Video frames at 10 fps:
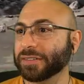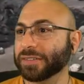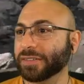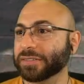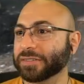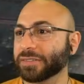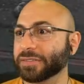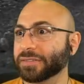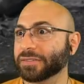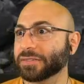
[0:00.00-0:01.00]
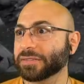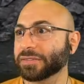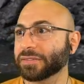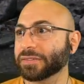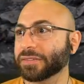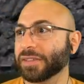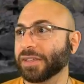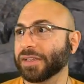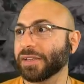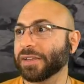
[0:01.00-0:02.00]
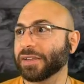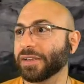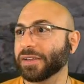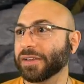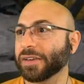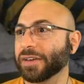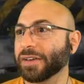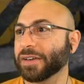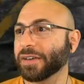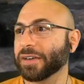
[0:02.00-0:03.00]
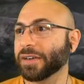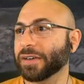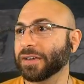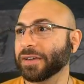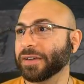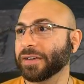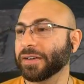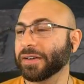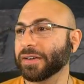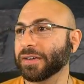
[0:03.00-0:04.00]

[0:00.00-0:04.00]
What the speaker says: [no speech]